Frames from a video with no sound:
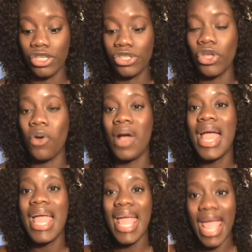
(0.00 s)
So
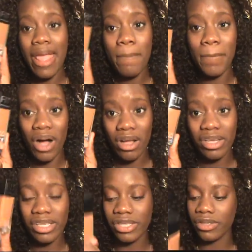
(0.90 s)

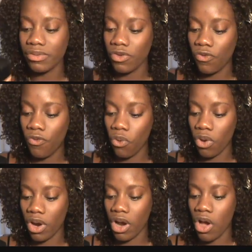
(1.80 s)
$8
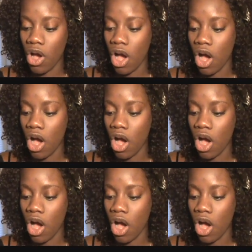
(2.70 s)
for